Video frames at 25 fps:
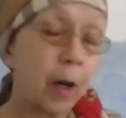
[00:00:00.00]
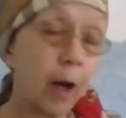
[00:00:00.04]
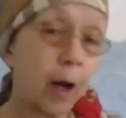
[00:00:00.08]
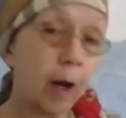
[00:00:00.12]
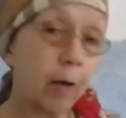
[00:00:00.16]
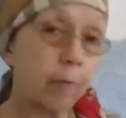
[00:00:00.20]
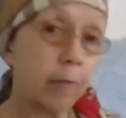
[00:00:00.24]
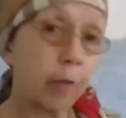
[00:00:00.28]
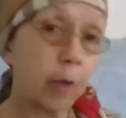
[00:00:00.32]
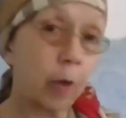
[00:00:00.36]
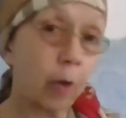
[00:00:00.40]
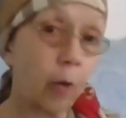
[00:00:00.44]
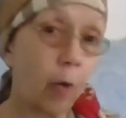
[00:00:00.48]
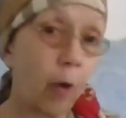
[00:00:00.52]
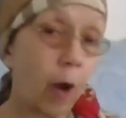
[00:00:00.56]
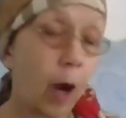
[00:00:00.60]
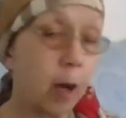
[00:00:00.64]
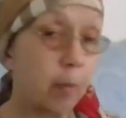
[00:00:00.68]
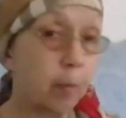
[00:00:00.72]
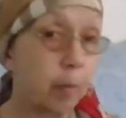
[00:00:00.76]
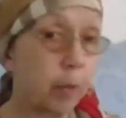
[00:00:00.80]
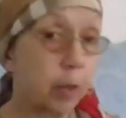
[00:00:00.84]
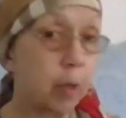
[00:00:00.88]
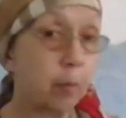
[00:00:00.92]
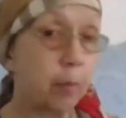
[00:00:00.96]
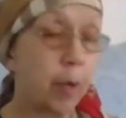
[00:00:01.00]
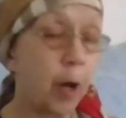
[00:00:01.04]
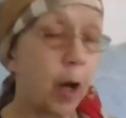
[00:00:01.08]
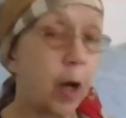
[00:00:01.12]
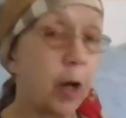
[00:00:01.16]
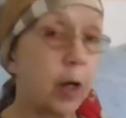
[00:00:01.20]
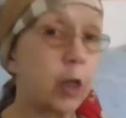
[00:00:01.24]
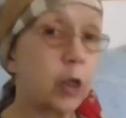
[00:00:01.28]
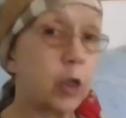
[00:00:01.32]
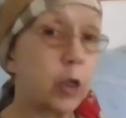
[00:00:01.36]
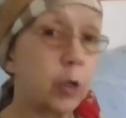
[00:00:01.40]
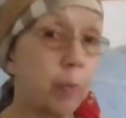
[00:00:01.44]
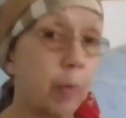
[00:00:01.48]
of the crime, but the
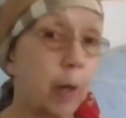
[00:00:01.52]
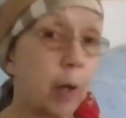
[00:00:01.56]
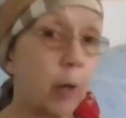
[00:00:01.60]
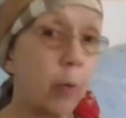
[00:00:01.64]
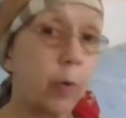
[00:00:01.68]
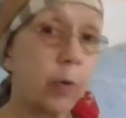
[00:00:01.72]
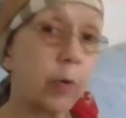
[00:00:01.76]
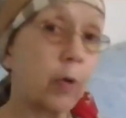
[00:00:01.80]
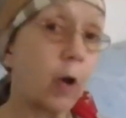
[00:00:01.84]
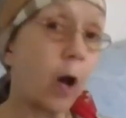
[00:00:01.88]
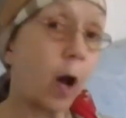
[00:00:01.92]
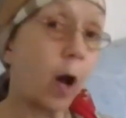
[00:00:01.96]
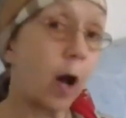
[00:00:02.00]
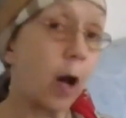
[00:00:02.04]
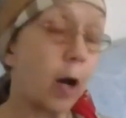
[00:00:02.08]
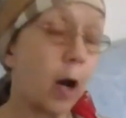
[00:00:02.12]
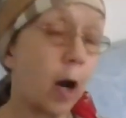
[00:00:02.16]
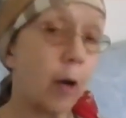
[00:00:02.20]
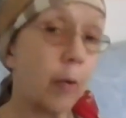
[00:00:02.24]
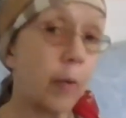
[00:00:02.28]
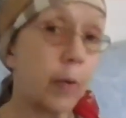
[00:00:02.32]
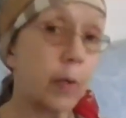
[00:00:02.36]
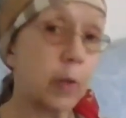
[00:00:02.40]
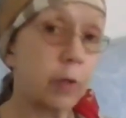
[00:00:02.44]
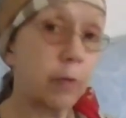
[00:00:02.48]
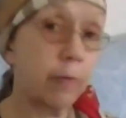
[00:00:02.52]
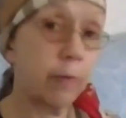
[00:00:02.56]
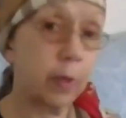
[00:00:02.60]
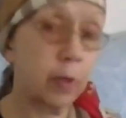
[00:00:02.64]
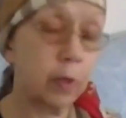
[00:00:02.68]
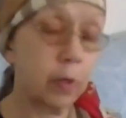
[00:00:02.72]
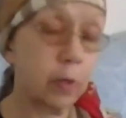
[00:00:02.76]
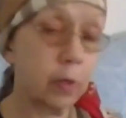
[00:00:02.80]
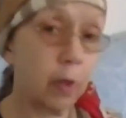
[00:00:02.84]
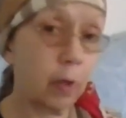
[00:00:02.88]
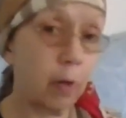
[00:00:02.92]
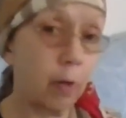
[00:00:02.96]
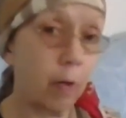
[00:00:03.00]
punishment with God always
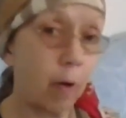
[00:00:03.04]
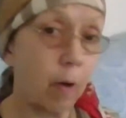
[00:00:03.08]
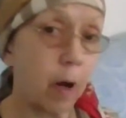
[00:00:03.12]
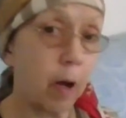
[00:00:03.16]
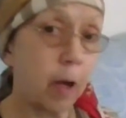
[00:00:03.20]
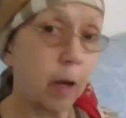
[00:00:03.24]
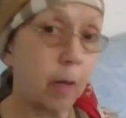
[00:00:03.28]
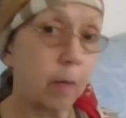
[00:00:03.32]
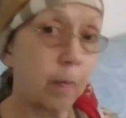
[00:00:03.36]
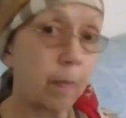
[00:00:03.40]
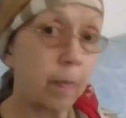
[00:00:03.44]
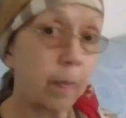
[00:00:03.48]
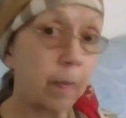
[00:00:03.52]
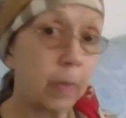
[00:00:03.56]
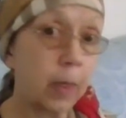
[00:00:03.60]
fits the crime,